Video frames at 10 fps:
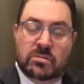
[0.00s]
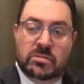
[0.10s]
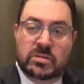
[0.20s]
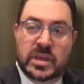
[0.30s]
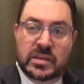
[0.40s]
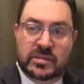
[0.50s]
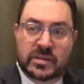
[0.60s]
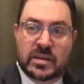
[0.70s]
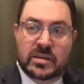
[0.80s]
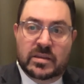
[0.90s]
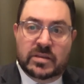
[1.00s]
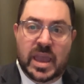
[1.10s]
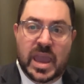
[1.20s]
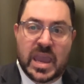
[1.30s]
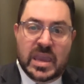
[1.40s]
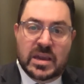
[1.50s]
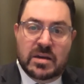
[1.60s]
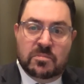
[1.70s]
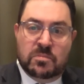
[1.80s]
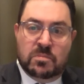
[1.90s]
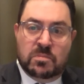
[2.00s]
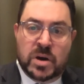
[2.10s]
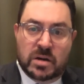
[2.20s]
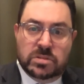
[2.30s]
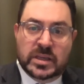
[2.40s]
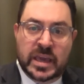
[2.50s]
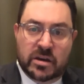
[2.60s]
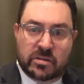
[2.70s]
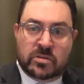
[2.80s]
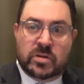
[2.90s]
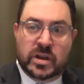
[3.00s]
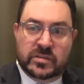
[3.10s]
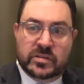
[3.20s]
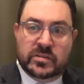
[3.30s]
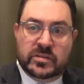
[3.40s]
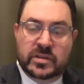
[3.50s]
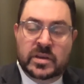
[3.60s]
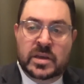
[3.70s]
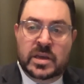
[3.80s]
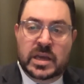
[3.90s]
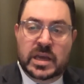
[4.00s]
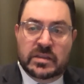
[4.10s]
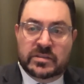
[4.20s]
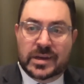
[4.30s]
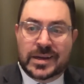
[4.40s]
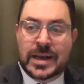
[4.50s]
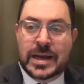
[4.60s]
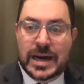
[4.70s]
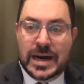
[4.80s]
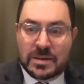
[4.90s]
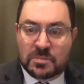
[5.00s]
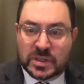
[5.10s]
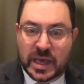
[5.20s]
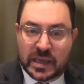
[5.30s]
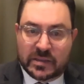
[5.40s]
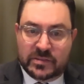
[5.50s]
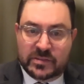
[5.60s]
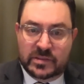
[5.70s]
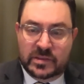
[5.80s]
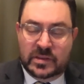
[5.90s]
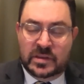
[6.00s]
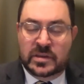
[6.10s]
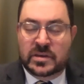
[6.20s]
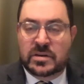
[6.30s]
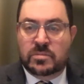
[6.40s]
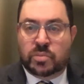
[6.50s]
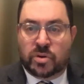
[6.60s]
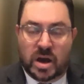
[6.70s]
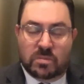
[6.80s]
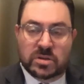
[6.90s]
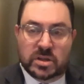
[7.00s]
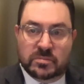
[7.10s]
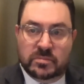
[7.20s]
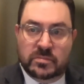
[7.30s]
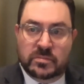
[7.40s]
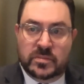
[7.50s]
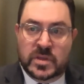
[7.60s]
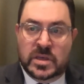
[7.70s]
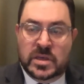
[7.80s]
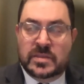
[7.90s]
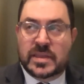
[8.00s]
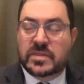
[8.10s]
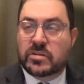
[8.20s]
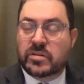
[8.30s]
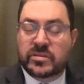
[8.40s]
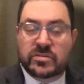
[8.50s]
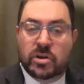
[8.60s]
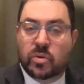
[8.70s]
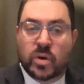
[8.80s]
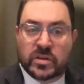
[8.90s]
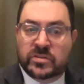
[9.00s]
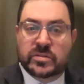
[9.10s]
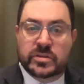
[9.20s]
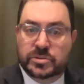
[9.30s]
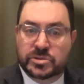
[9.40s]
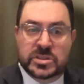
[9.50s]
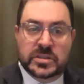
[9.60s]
this is a public health crisis. It's a complex problem that there is no one solution.